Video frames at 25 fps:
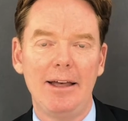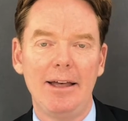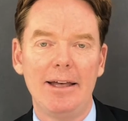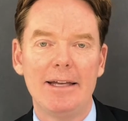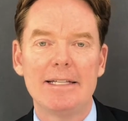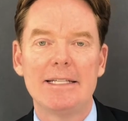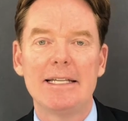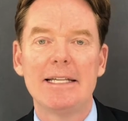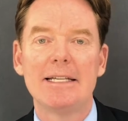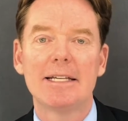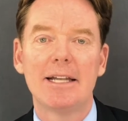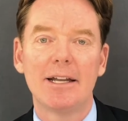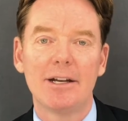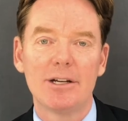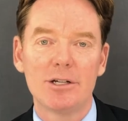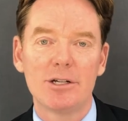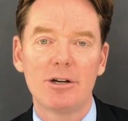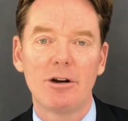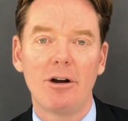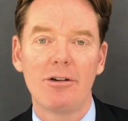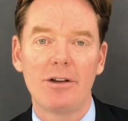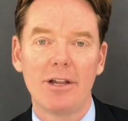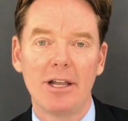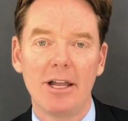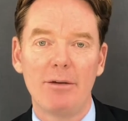is this going to
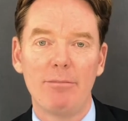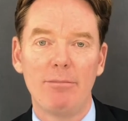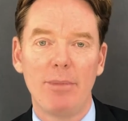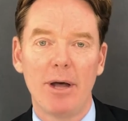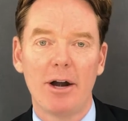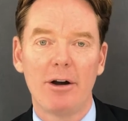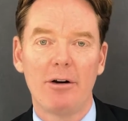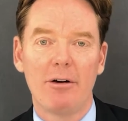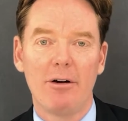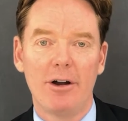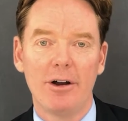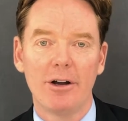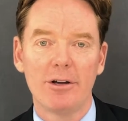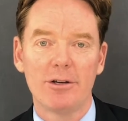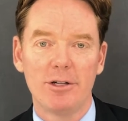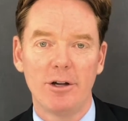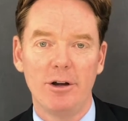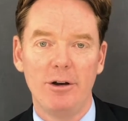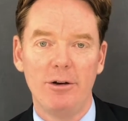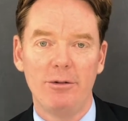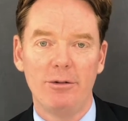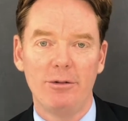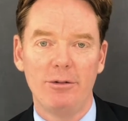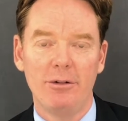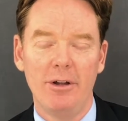start to get better on its
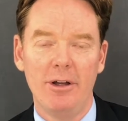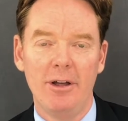own?